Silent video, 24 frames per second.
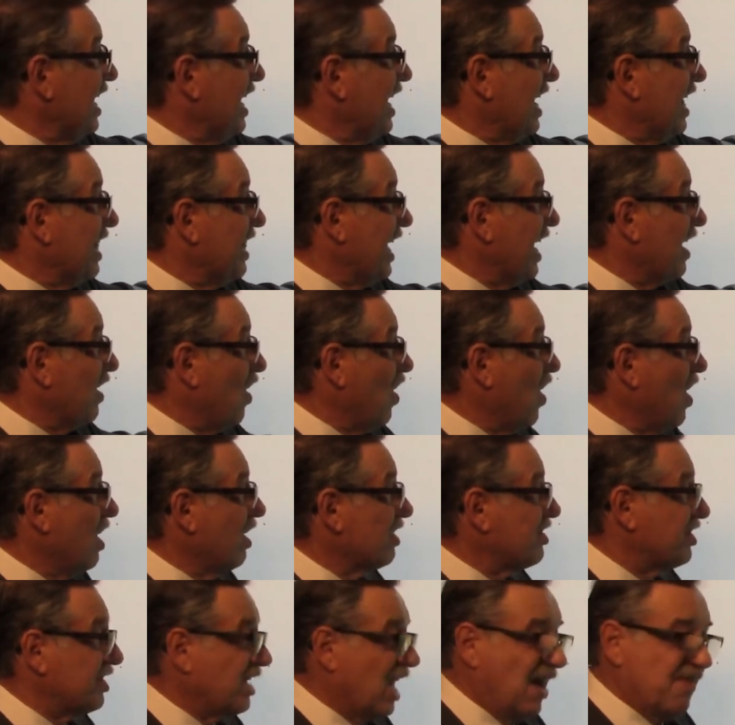that
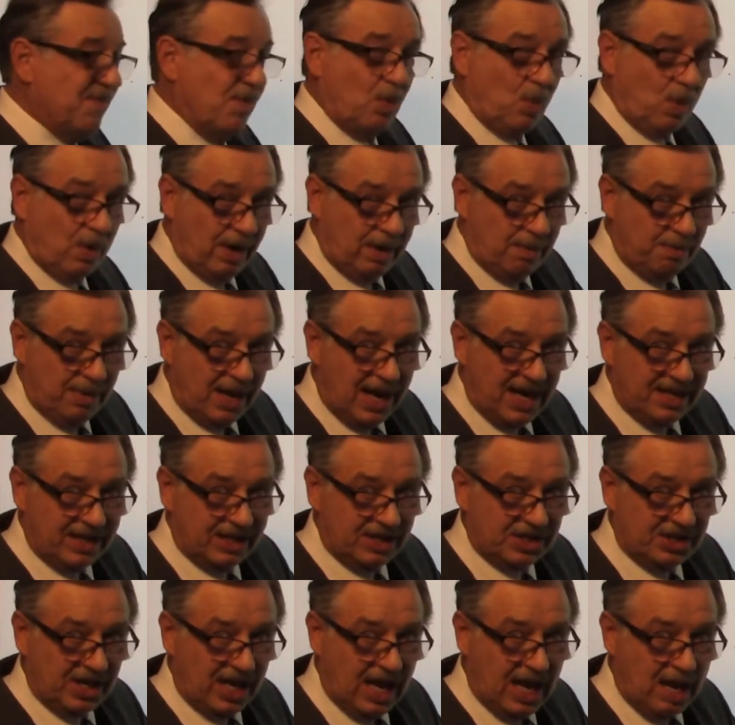all 7 were written by the
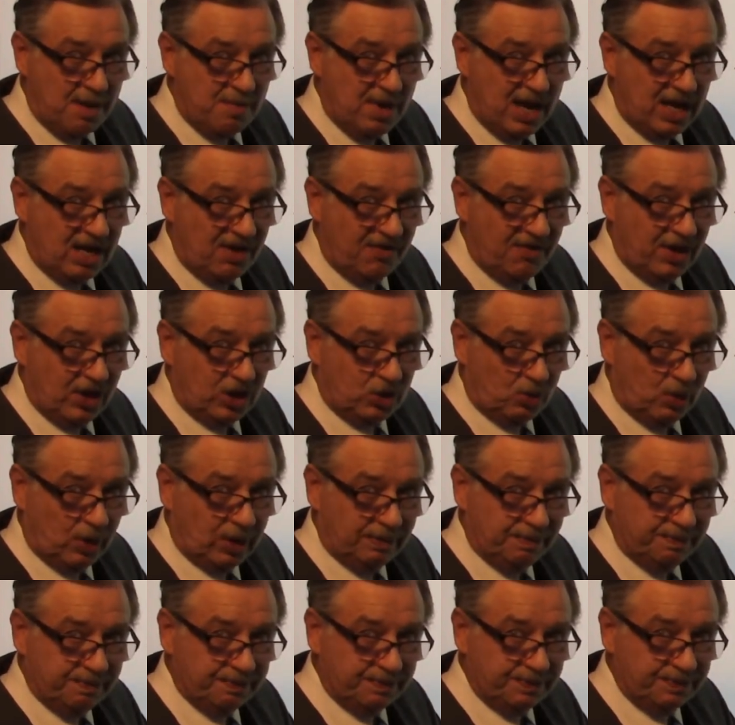same
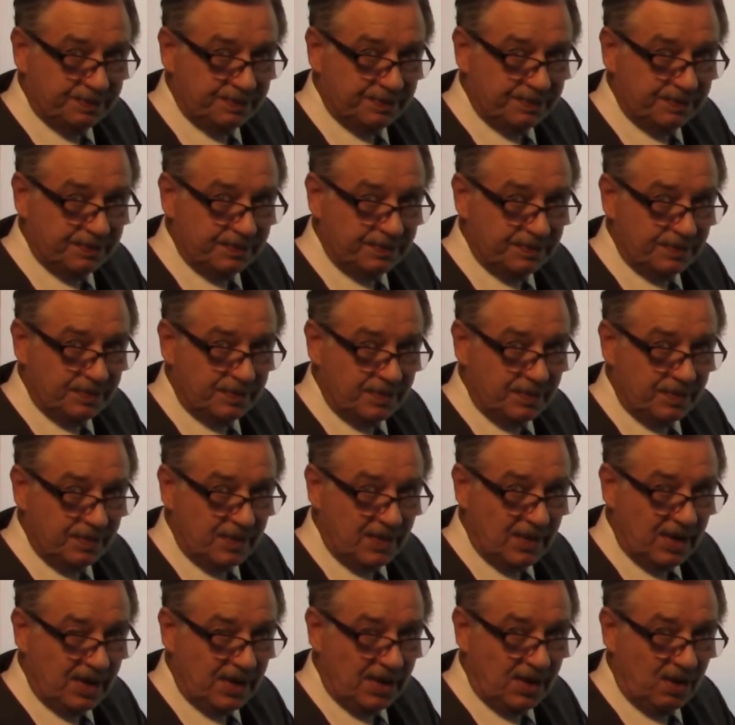individual.
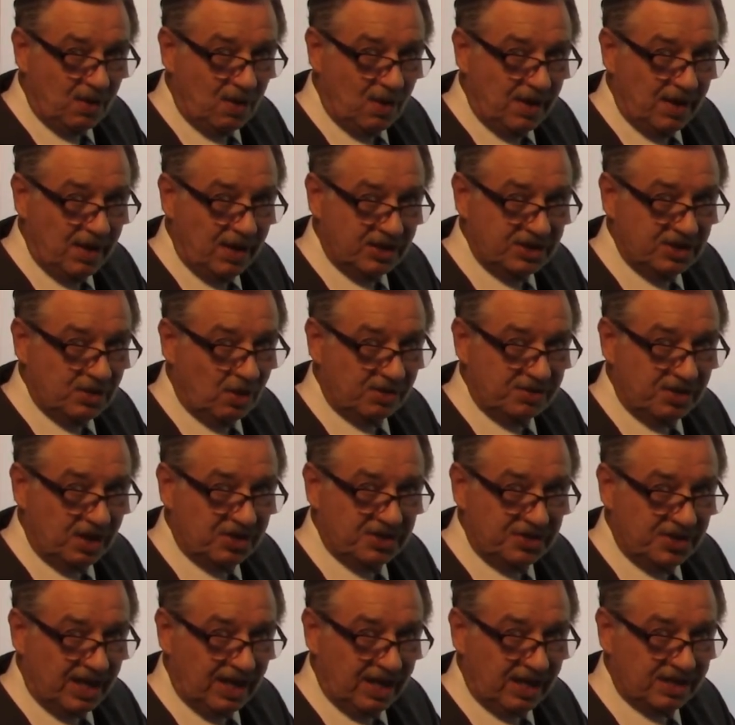And there is no
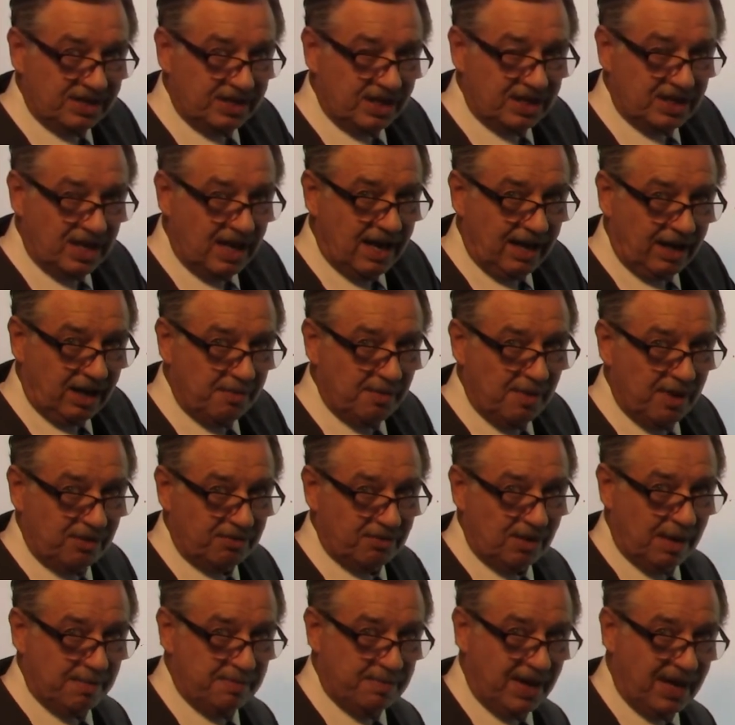such thing as the
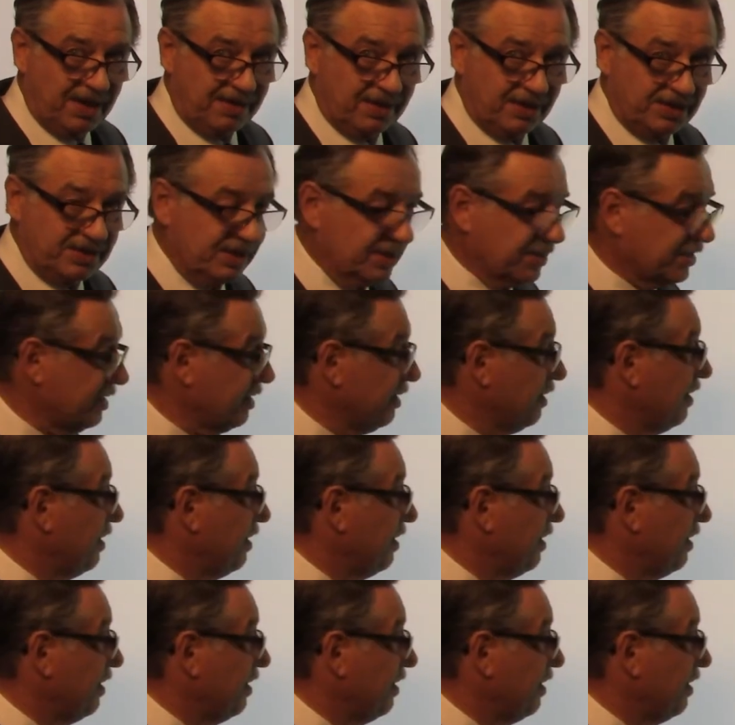documentary hypothesis.